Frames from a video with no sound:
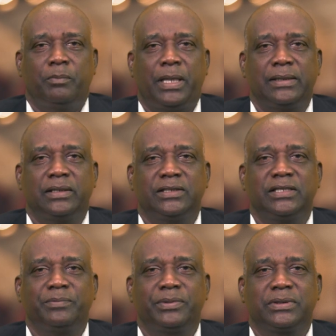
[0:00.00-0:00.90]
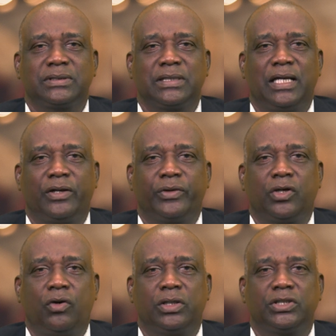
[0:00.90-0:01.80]
Partnerships are a
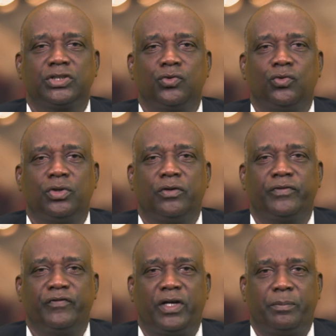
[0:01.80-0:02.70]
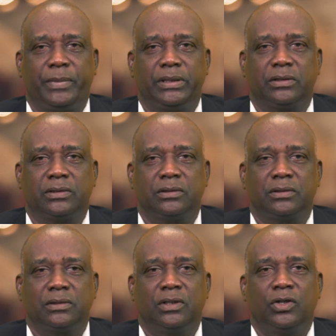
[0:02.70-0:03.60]
cornerstone of development,
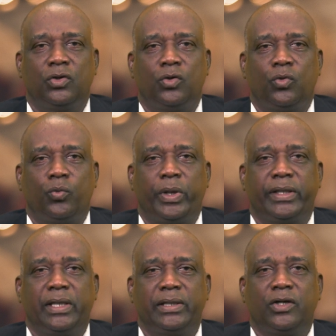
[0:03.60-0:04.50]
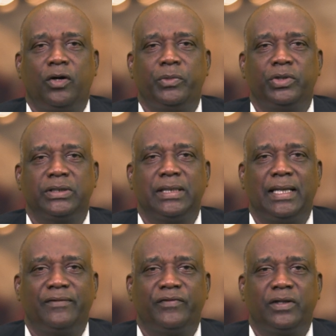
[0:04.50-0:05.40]
whether at the community
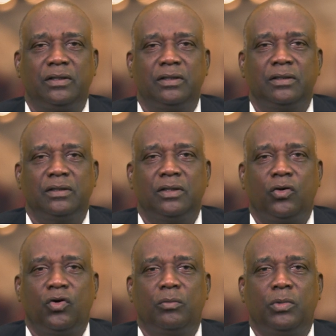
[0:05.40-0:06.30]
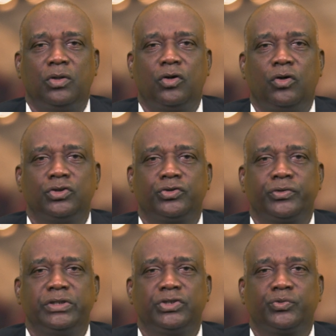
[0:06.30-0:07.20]
level or among
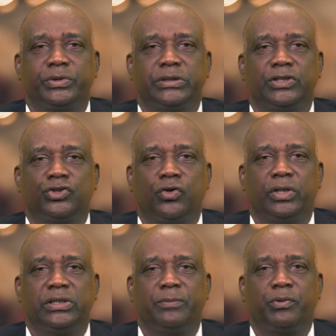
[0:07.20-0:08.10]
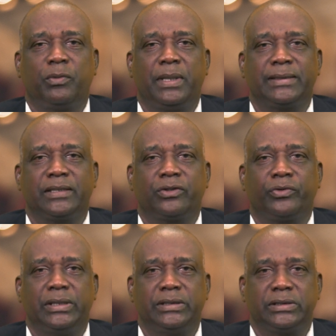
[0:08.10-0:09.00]
countries which enjoy diplomatic
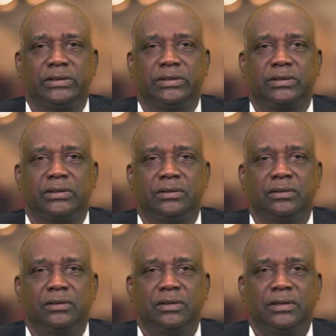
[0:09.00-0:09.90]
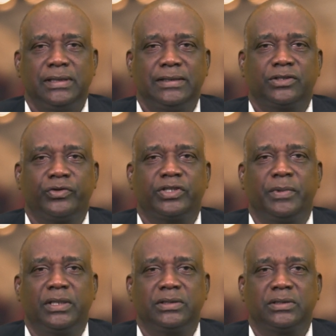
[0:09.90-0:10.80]
relations. This
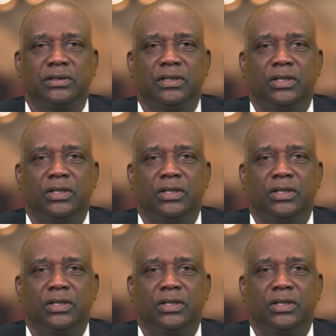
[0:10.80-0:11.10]
Christmas,